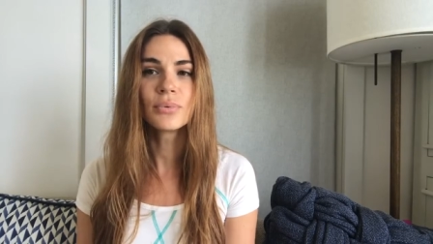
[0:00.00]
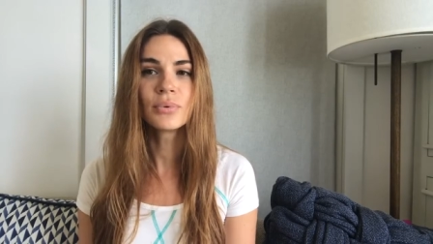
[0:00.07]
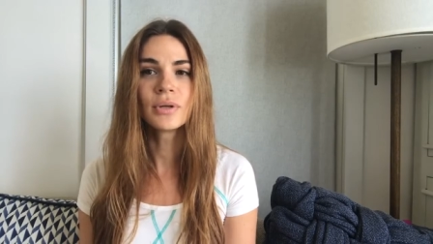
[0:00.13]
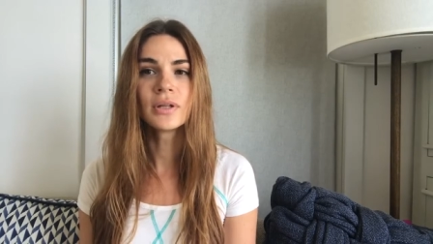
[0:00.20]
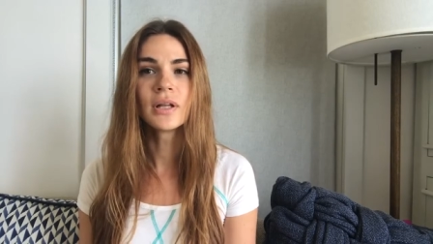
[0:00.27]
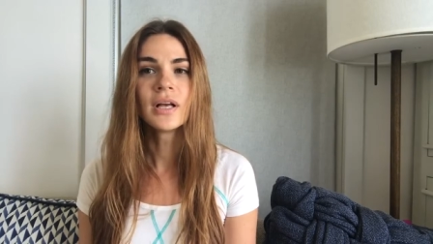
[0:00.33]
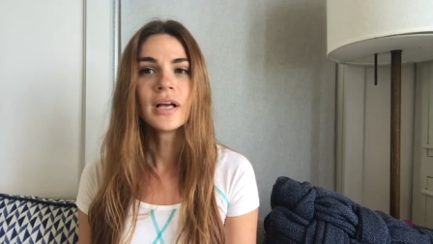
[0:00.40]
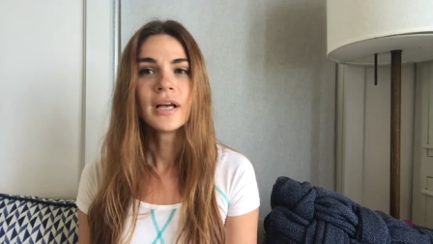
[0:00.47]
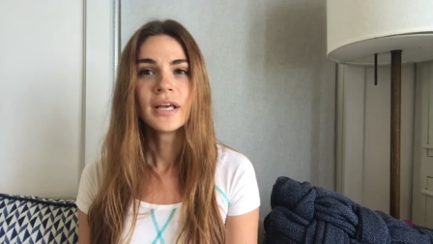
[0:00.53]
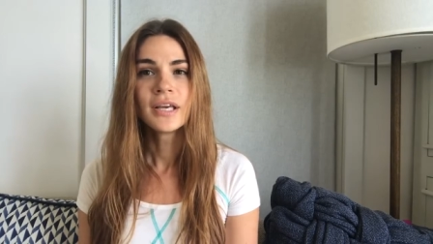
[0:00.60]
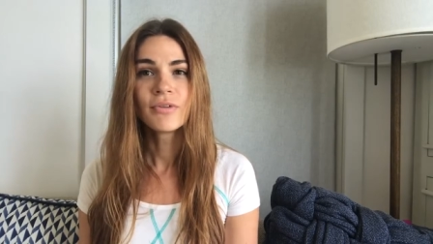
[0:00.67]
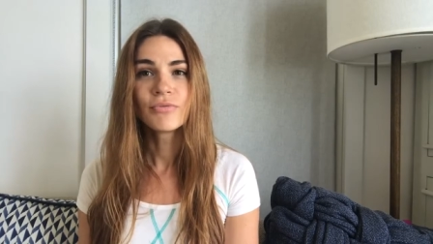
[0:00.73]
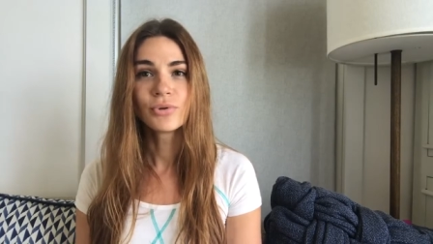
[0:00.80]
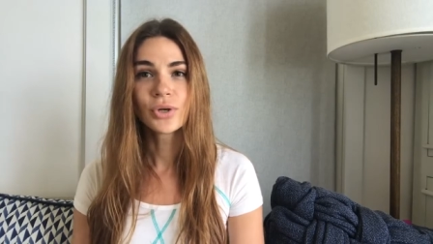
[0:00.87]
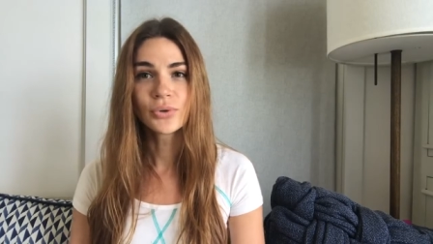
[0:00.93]
will
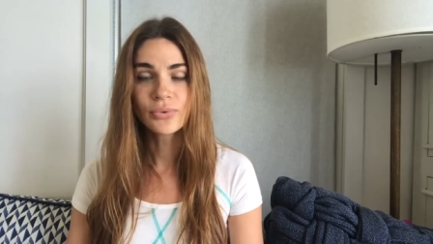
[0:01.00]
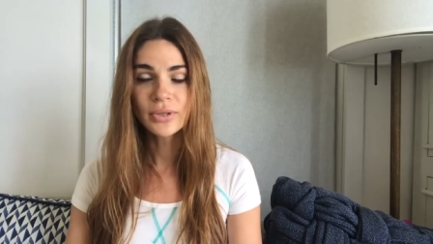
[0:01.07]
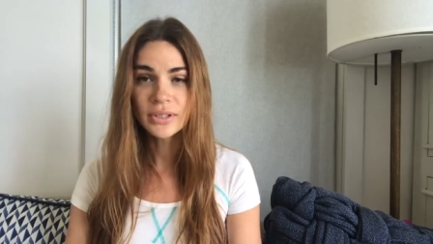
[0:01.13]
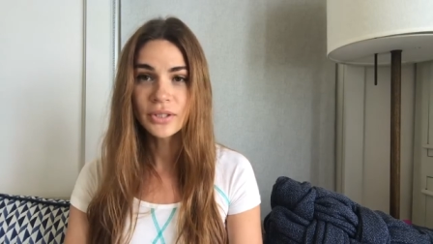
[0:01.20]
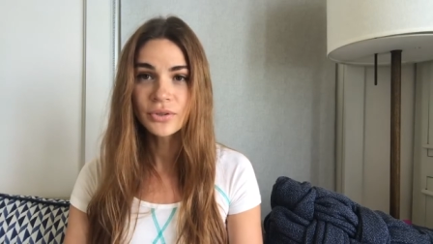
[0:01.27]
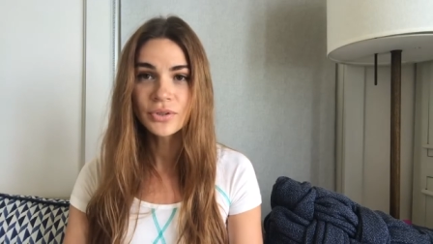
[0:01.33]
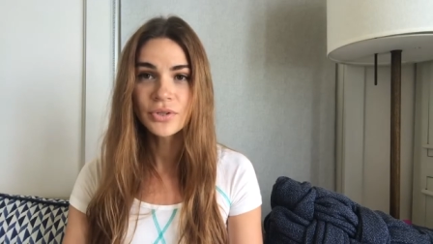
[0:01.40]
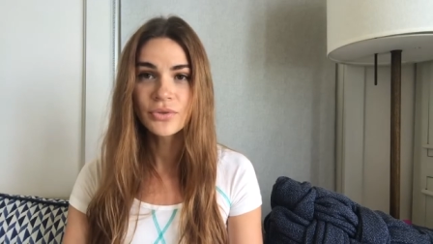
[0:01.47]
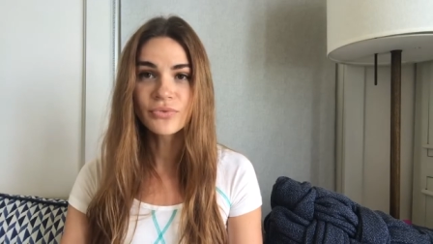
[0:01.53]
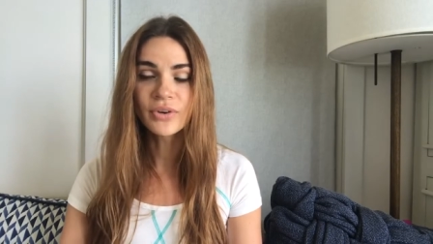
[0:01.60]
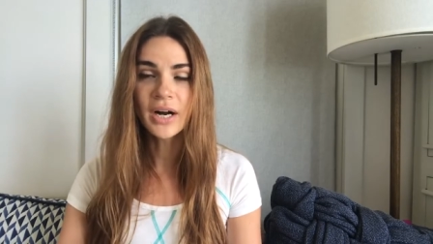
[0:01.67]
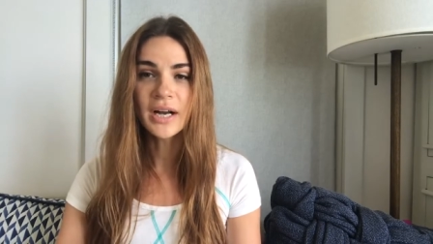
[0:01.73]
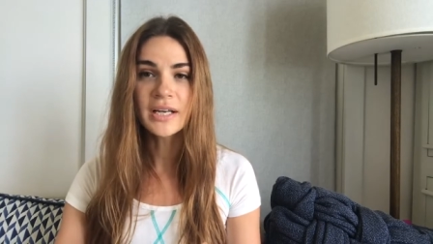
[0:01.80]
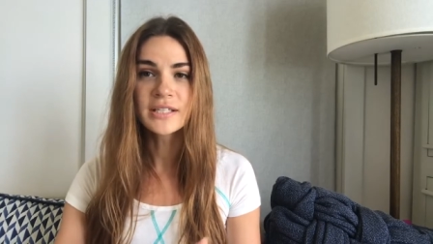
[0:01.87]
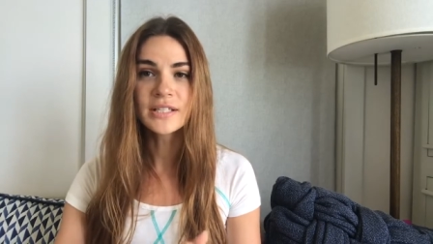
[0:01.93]
give you a really good
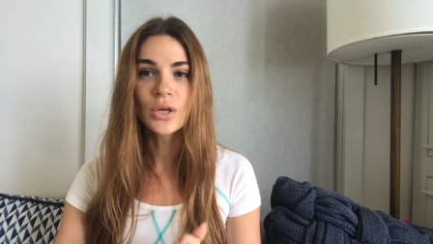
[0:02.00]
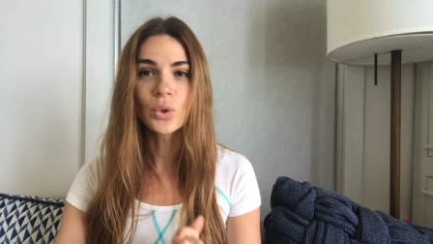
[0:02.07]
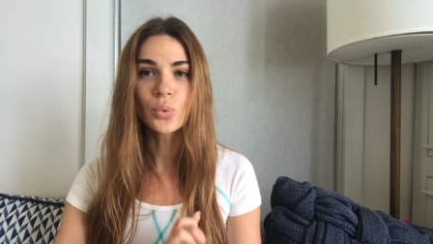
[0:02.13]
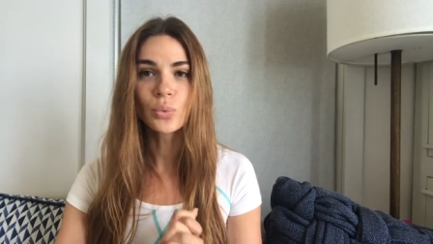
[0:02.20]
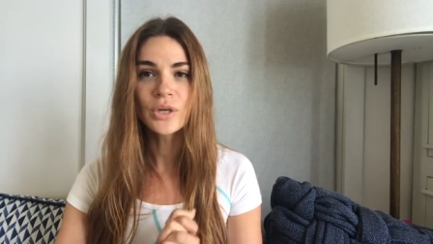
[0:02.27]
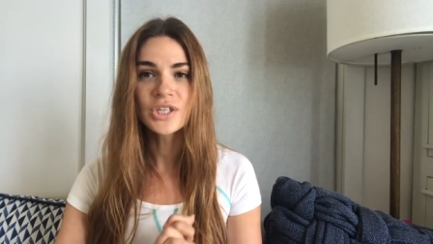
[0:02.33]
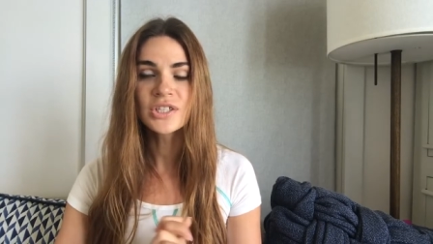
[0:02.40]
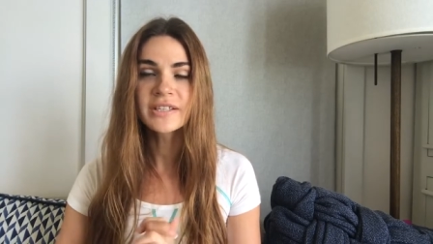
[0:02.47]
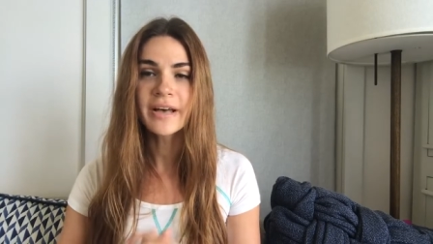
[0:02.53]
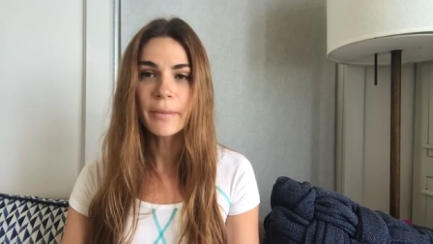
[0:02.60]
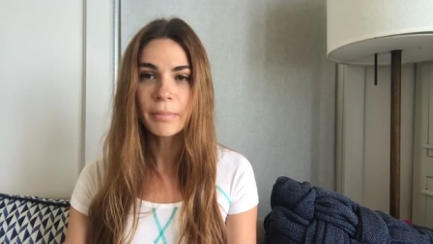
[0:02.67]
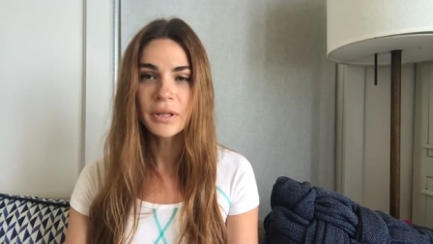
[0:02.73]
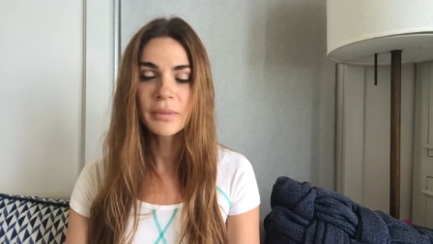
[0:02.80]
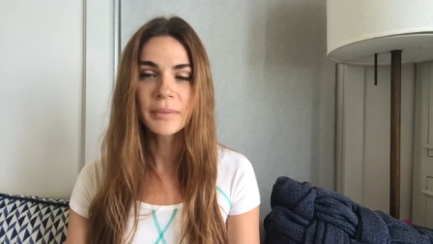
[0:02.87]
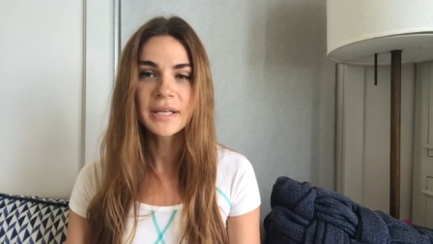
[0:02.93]
advice on which
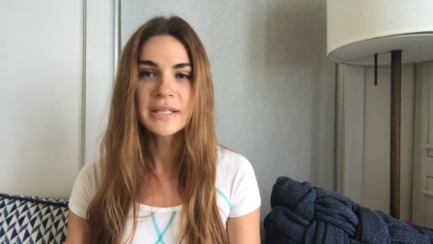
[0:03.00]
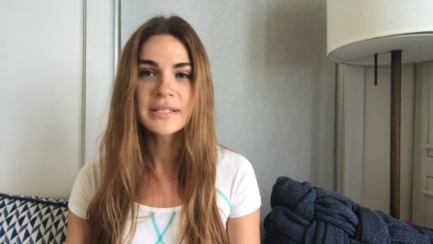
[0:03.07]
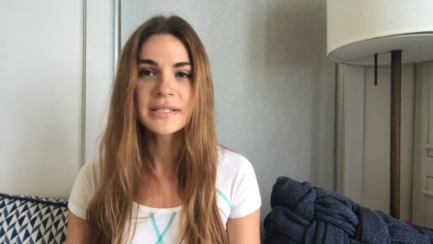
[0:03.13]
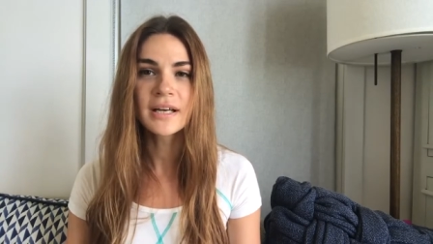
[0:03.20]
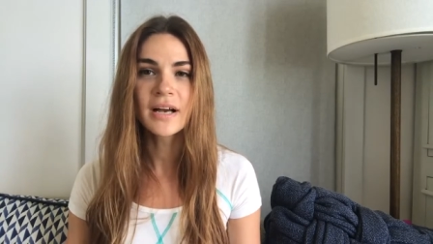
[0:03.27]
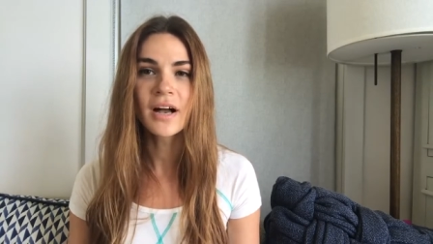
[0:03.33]
supplements